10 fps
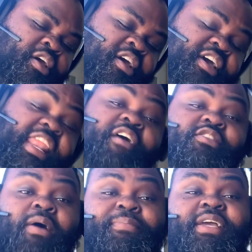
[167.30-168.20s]
And that was
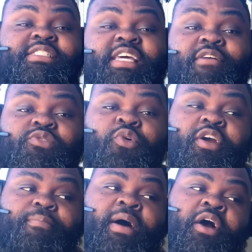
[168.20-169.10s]
my biggest thing I was worried
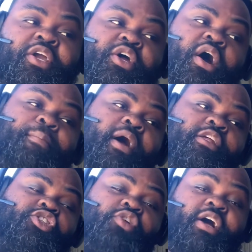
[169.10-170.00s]
about. I bought the
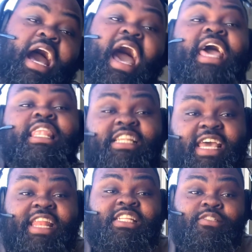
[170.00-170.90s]
truck, I looked
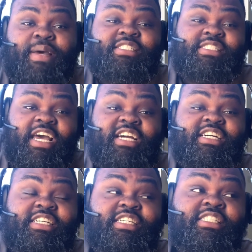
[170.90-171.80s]
at it as best as I
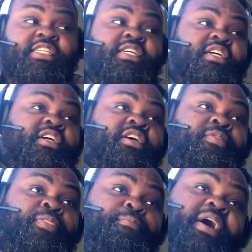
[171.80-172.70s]
could, but